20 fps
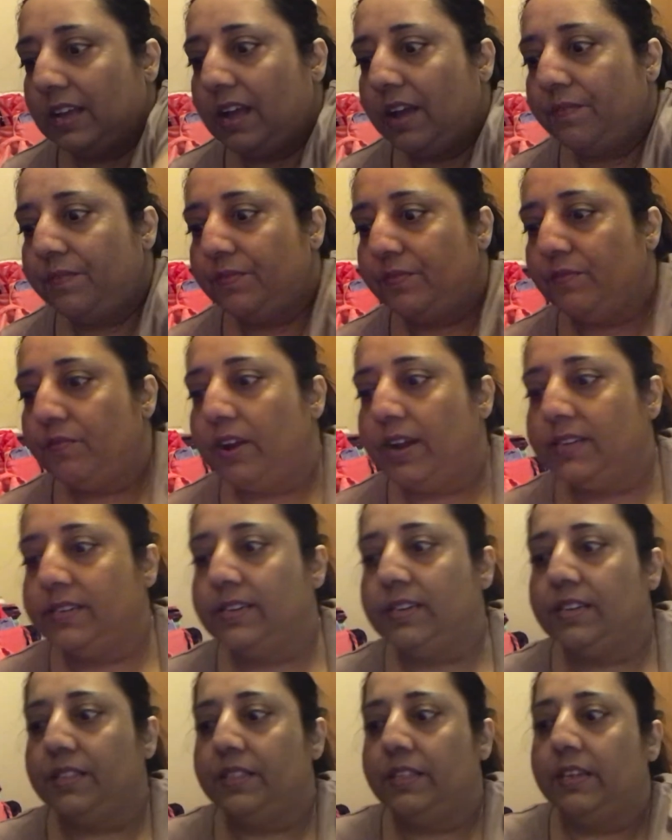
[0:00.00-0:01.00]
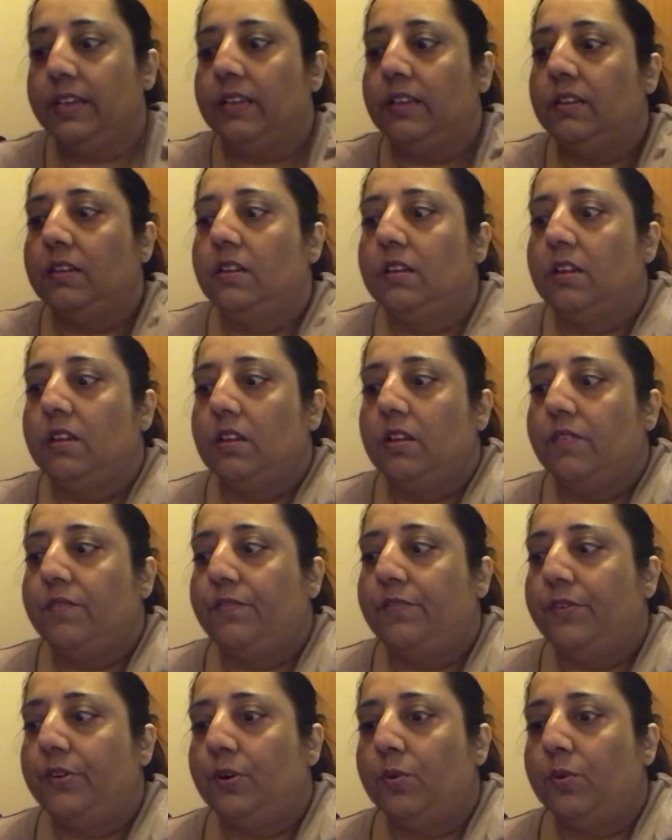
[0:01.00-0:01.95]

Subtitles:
I haven't read anything for